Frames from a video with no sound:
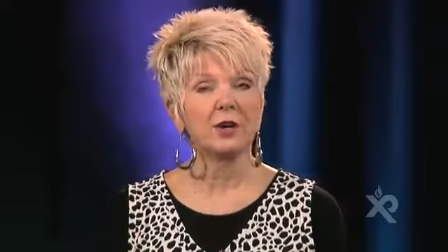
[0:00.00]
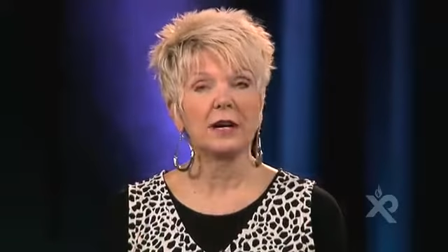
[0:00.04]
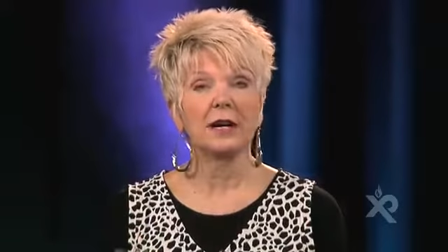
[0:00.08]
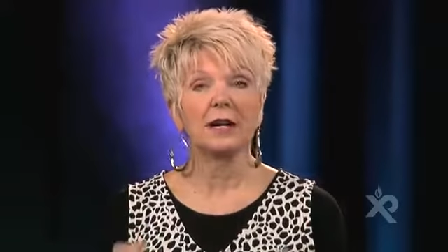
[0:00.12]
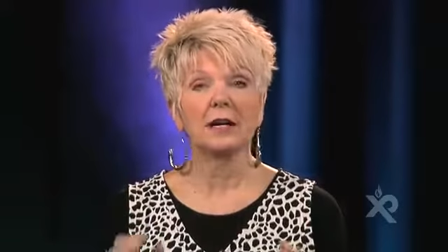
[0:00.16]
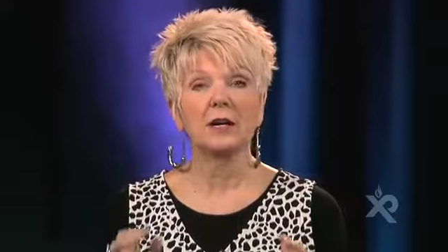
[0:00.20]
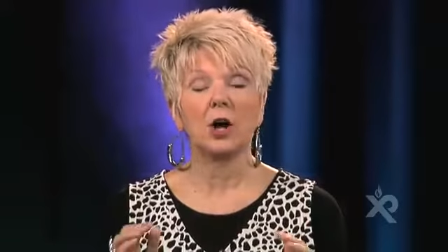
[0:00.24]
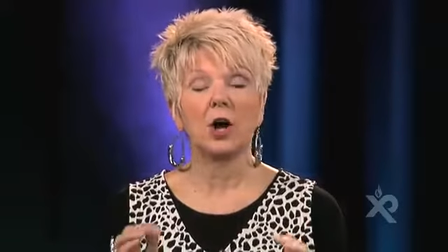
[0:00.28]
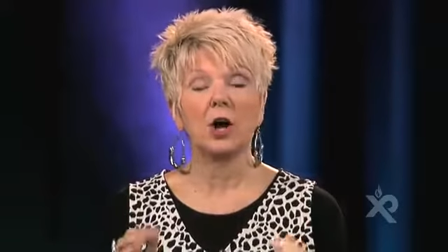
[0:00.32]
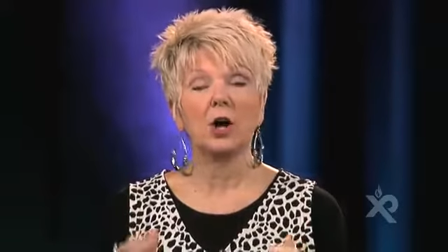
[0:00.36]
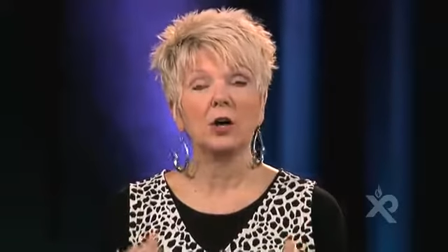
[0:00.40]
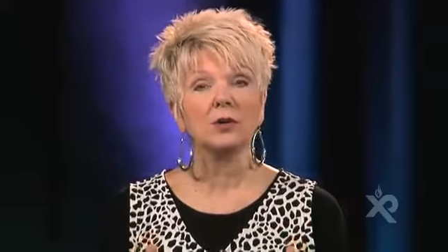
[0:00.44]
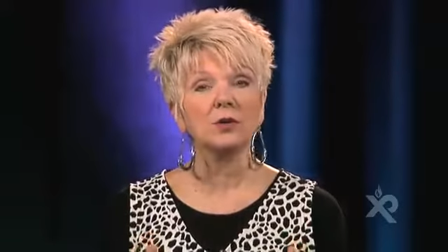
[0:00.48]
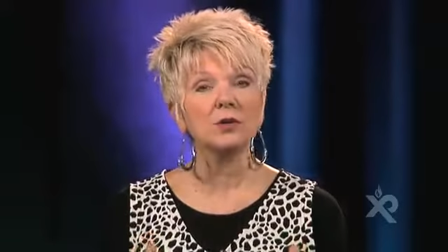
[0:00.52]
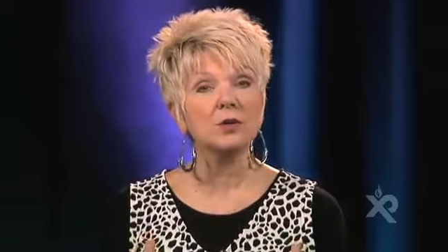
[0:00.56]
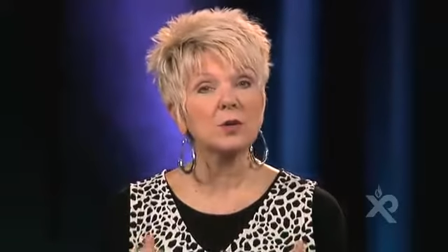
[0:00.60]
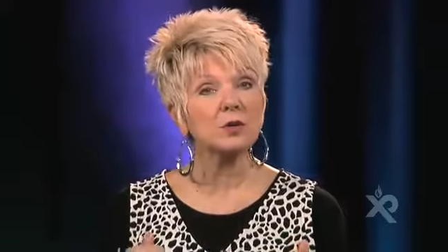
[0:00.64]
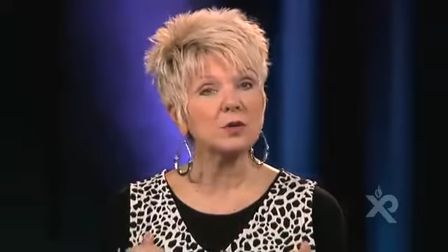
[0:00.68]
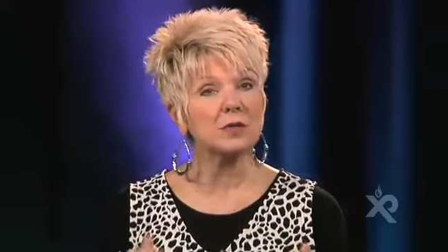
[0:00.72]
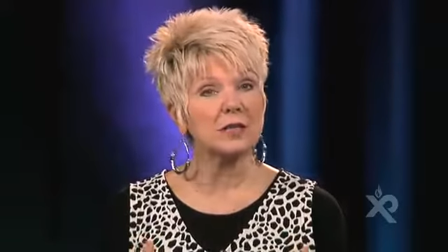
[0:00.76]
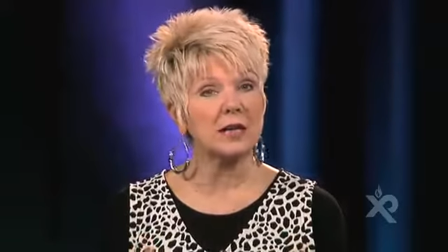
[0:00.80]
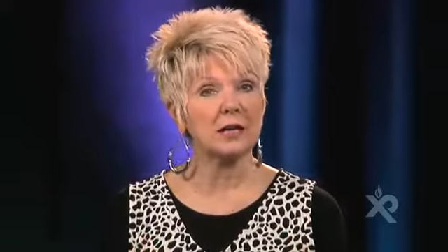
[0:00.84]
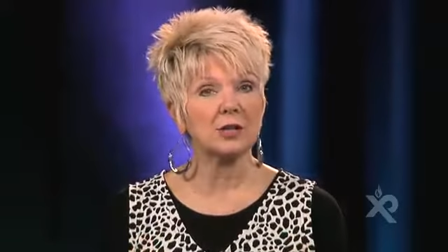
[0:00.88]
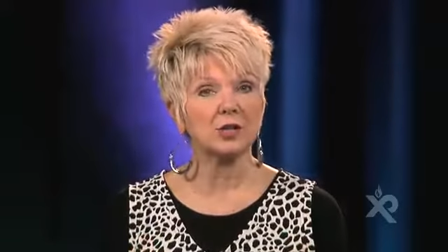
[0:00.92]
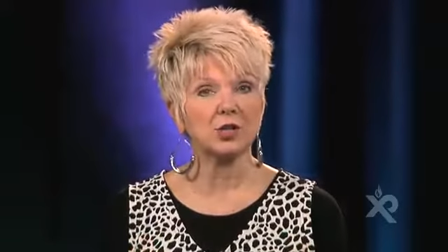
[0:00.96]
it also
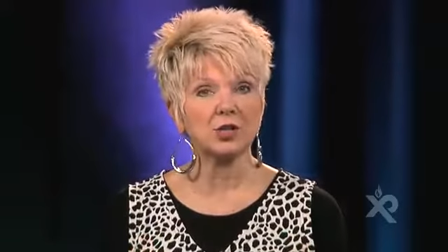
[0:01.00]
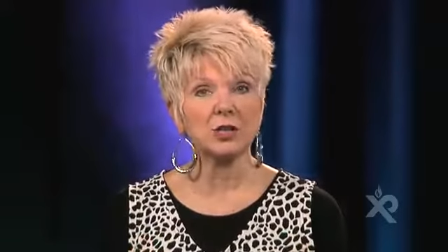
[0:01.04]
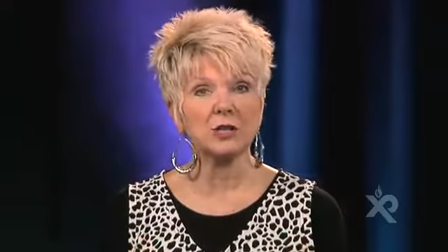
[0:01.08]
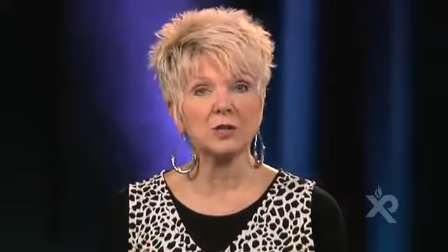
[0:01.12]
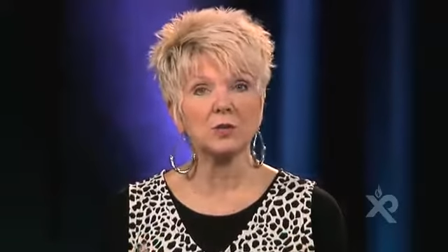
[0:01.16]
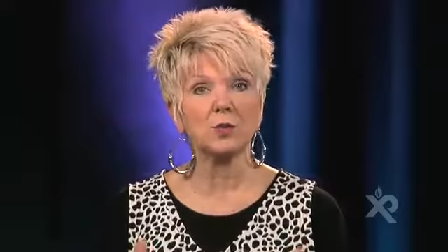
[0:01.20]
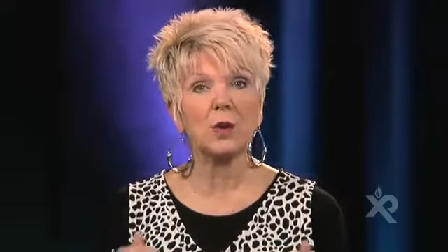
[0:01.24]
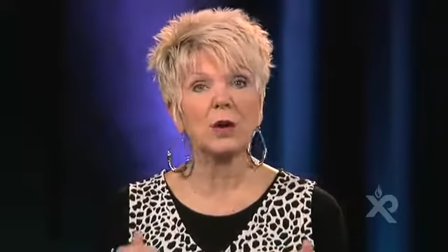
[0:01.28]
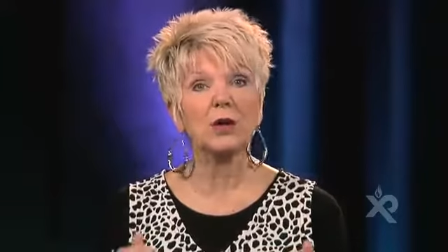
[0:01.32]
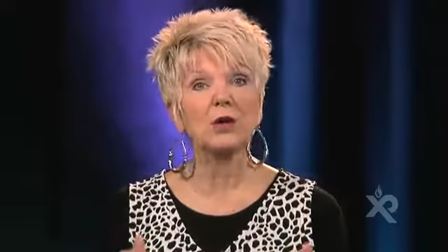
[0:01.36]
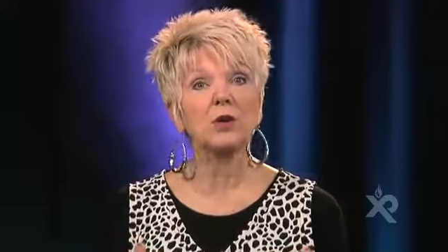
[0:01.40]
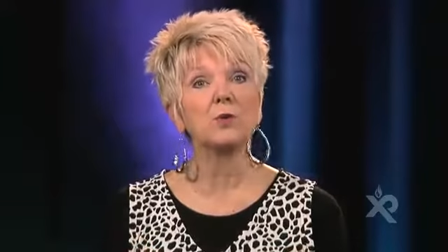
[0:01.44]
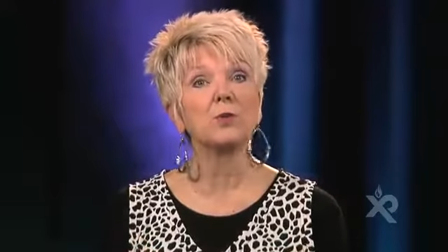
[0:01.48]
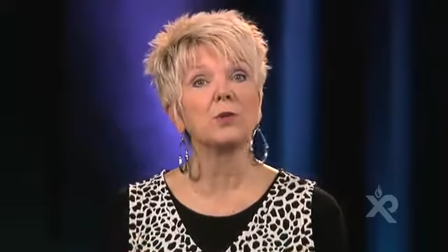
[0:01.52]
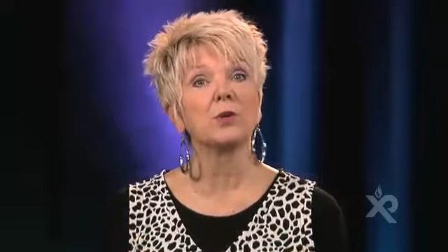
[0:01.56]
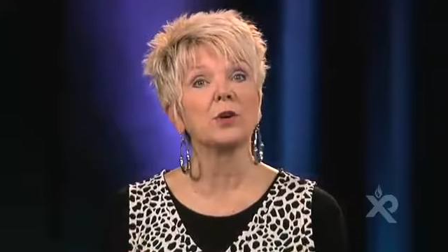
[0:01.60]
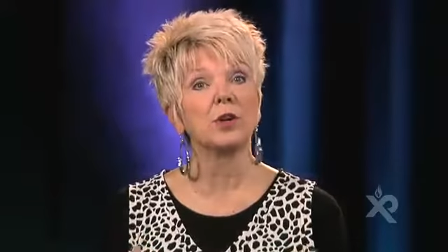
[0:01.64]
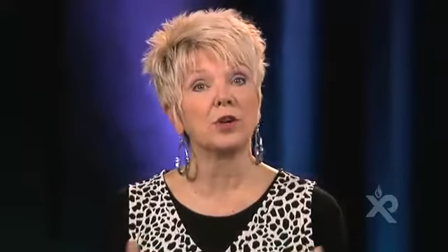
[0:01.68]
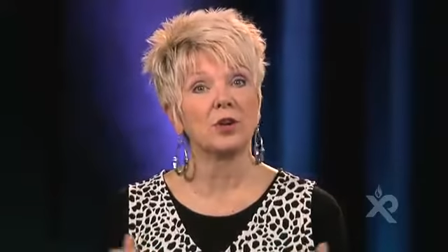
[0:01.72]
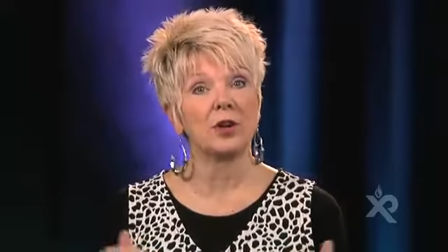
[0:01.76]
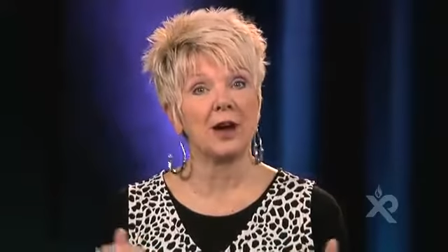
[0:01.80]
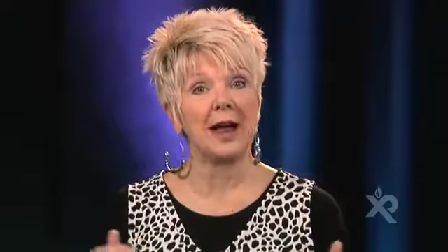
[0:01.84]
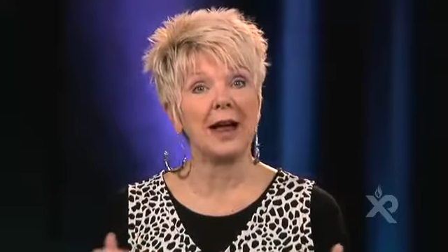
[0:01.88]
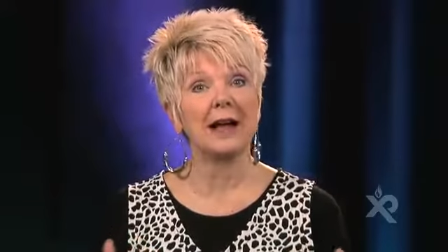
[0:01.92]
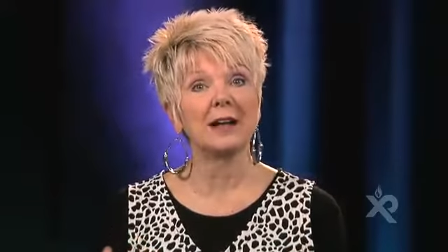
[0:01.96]
touches what you
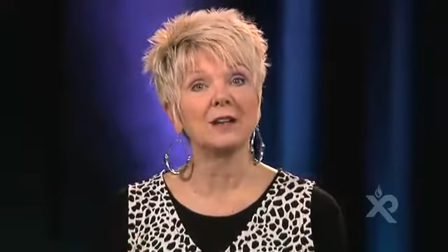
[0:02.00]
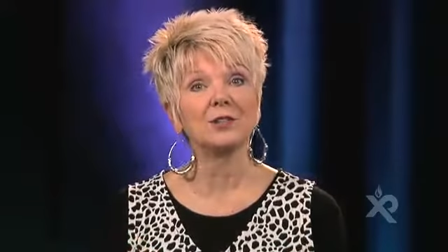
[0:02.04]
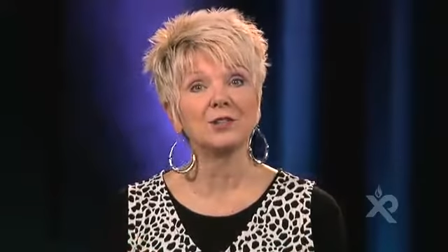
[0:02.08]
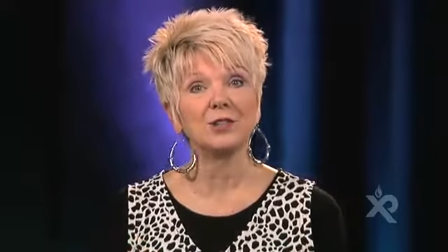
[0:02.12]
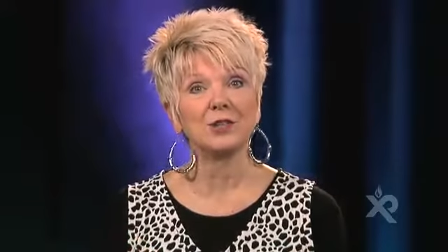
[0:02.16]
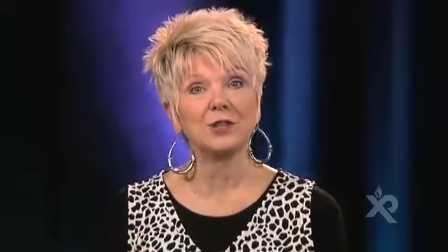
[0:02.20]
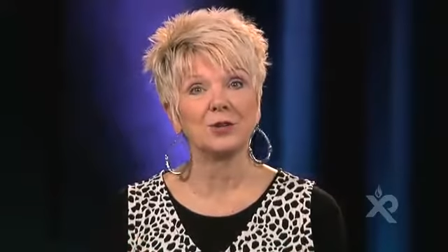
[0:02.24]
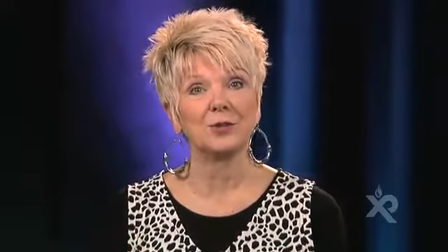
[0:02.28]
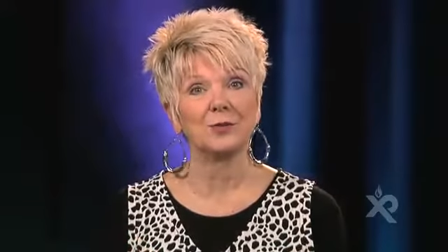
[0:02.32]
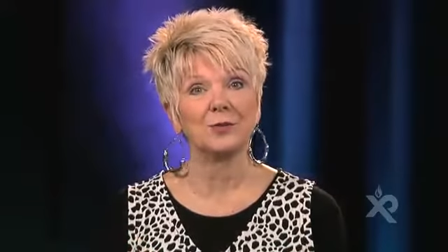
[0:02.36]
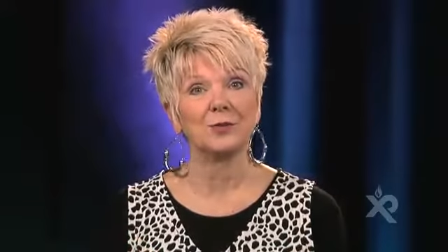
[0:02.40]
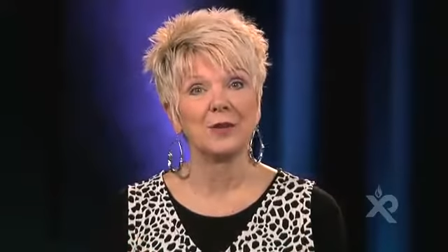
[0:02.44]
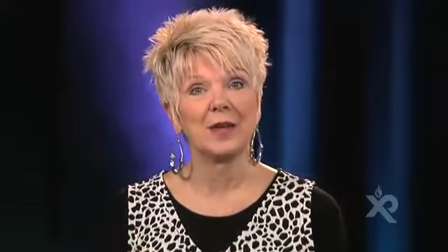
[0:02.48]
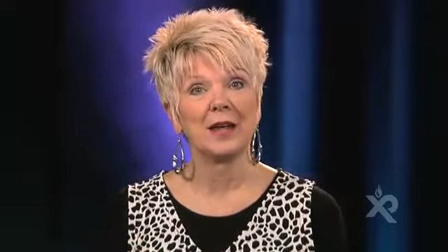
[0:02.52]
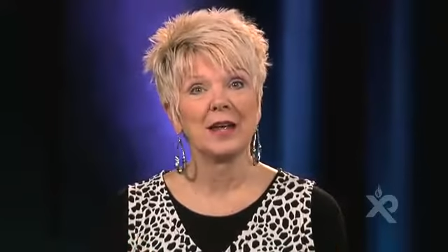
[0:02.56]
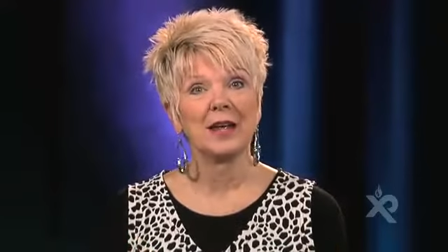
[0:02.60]
put your hand to,